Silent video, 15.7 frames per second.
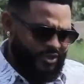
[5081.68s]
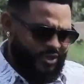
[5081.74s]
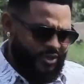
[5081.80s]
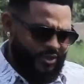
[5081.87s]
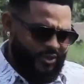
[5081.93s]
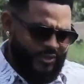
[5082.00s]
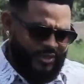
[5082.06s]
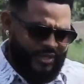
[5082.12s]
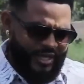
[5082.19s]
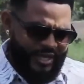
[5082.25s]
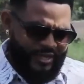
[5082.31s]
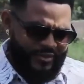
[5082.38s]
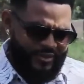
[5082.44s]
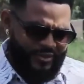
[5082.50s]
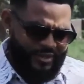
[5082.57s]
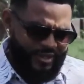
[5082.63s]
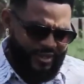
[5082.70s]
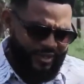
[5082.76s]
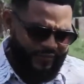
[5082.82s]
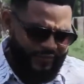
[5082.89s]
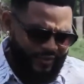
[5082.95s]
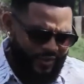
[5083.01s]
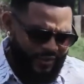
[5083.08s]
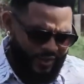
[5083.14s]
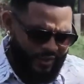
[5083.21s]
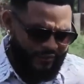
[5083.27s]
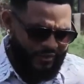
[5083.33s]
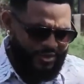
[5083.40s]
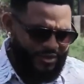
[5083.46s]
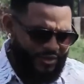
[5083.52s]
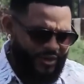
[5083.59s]
your site to see if I'll give
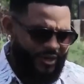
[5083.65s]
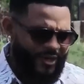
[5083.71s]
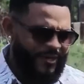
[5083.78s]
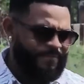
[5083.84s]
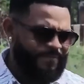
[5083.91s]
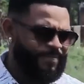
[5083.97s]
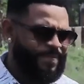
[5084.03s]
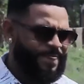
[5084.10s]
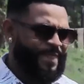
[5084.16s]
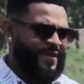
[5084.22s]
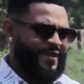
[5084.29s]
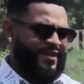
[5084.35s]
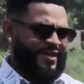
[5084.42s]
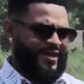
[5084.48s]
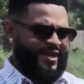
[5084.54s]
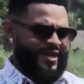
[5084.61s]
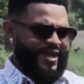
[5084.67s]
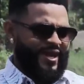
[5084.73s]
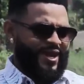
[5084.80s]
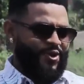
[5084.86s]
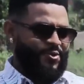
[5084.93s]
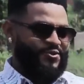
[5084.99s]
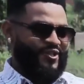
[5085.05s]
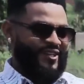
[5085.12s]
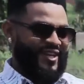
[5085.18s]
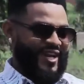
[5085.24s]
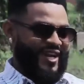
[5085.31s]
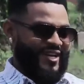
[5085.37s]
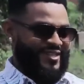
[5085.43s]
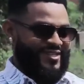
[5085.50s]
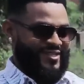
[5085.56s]
it to her. I hope she
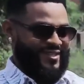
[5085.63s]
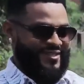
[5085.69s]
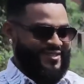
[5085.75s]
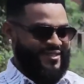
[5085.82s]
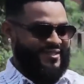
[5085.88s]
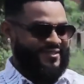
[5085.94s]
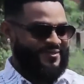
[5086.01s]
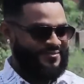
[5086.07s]
likes it.